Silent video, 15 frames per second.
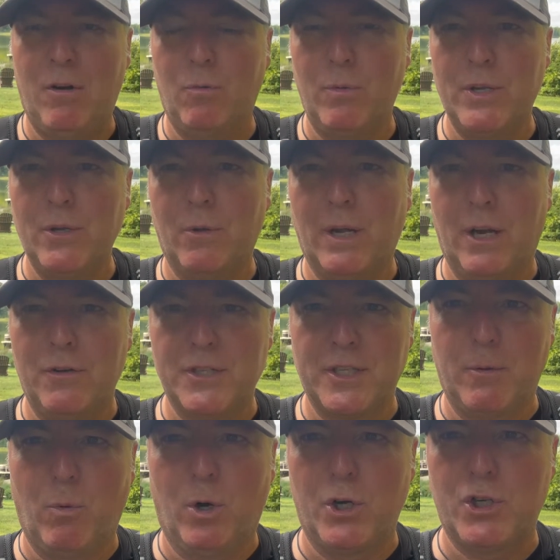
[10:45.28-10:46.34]
wheelhouse. They
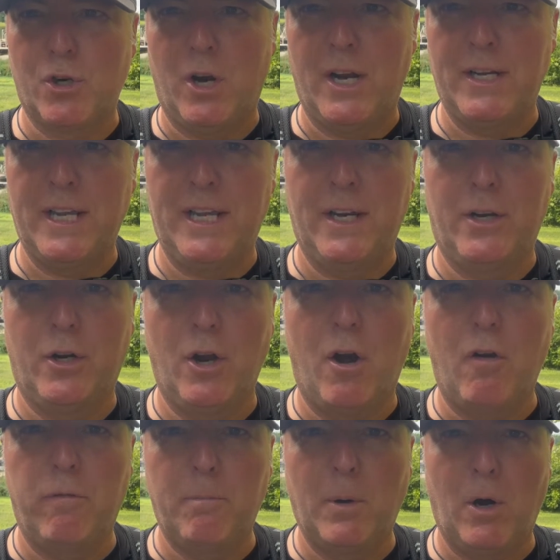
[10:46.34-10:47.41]
weren't trying to hit a
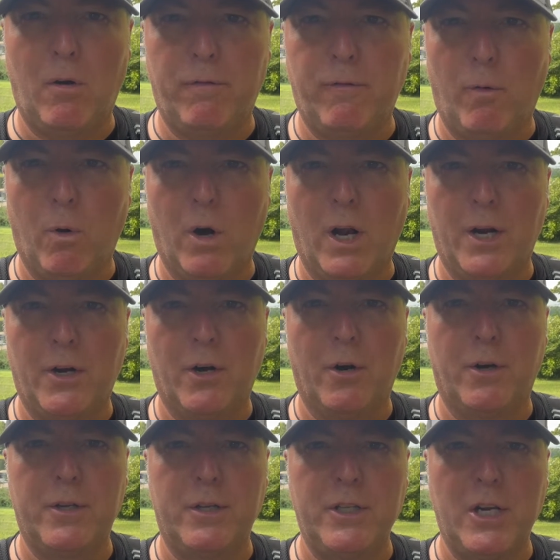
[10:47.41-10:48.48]
golf ball
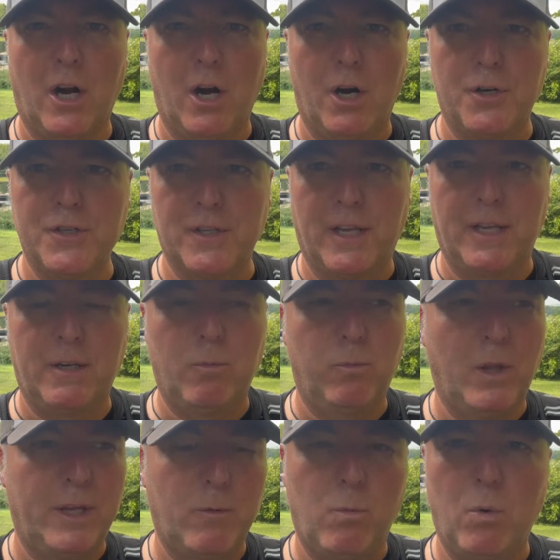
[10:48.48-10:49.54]
400 yards like
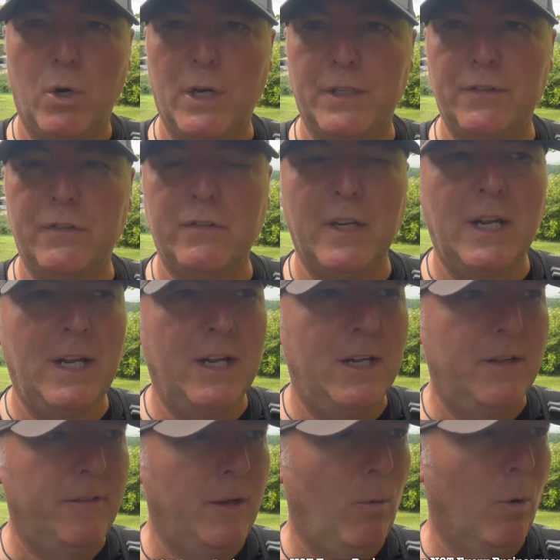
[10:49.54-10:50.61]
like Woods.
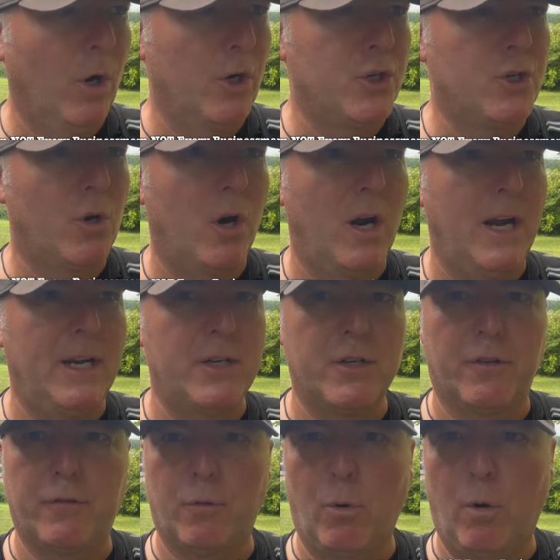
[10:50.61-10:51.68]
They weren't trying
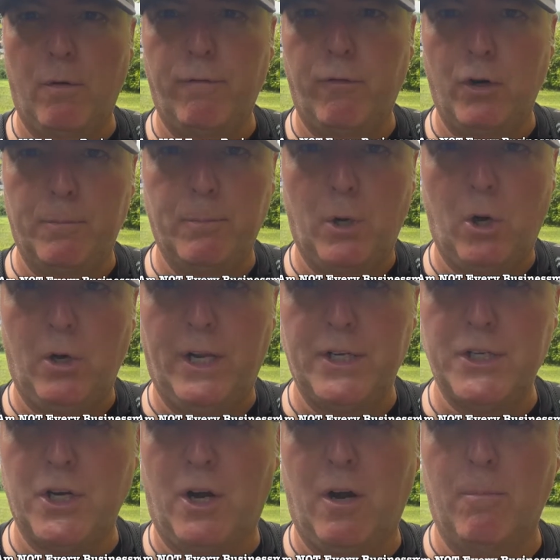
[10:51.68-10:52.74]
to throw a football like
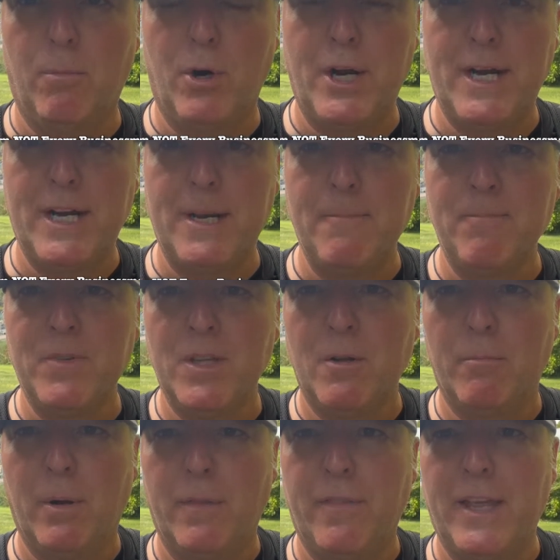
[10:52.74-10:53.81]
Tom Brady,
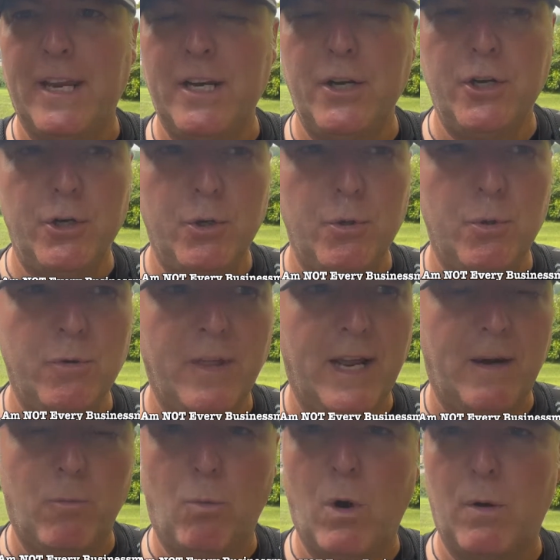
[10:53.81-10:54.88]
but they knew
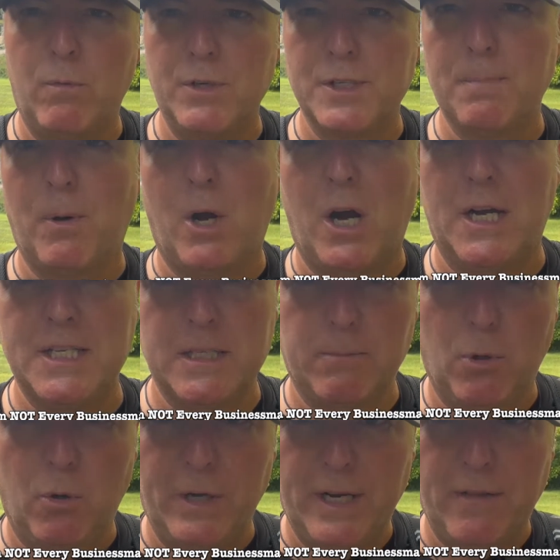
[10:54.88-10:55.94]
that what was
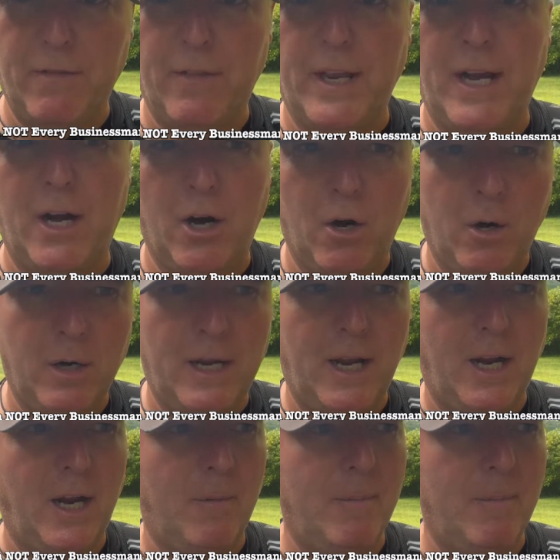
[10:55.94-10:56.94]
possible in their um,